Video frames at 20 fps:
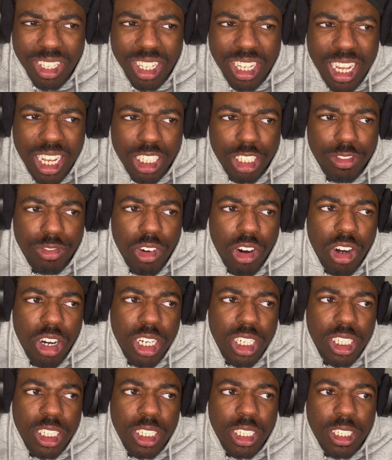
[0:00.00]
as far
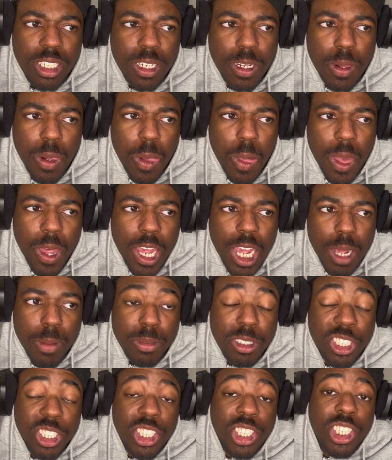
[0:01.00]
as him
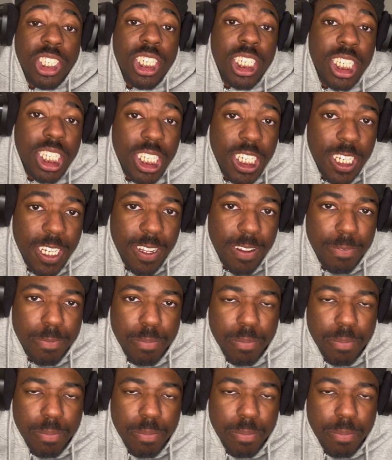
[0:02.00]
succeeding,